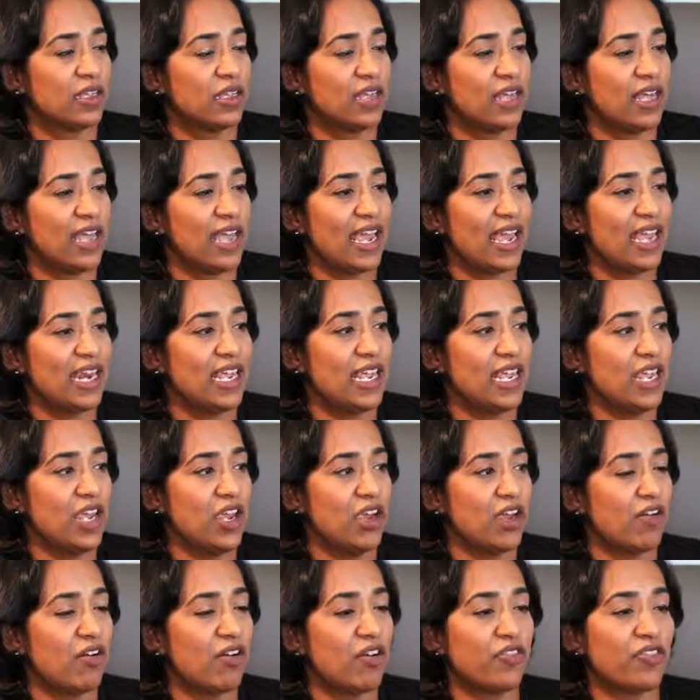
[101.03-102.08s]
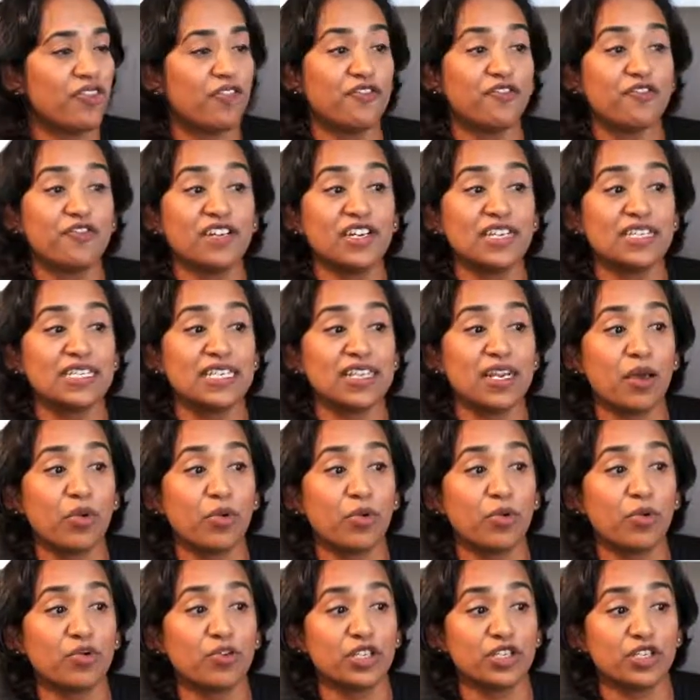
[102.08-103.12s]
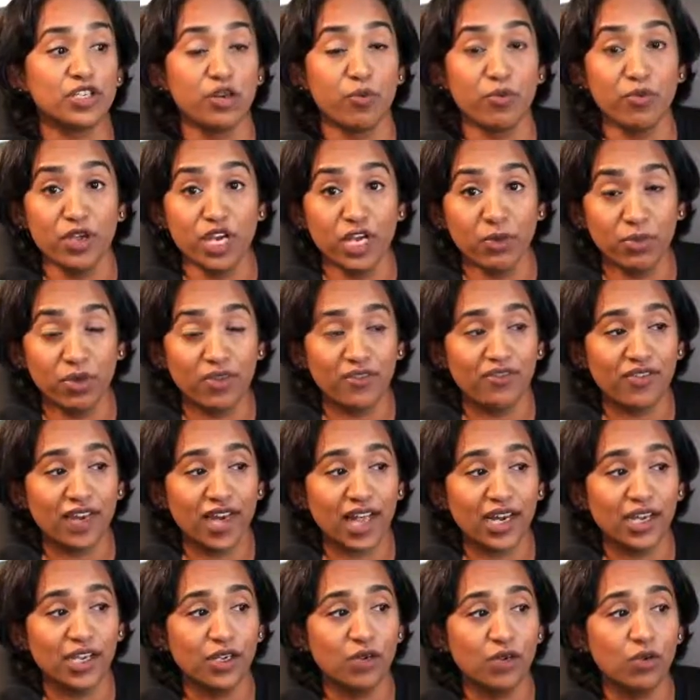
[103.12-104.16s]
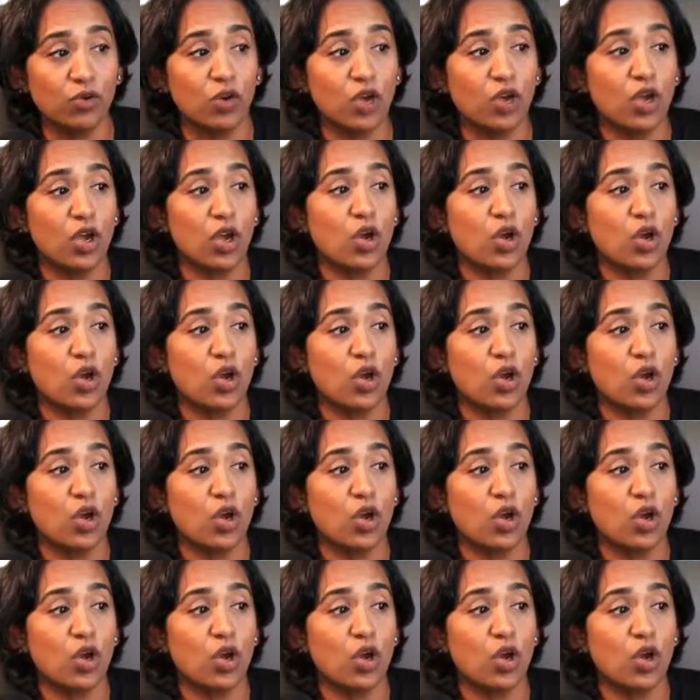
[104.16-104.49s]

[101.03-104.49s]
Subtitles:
And here, the first number is your minimum value,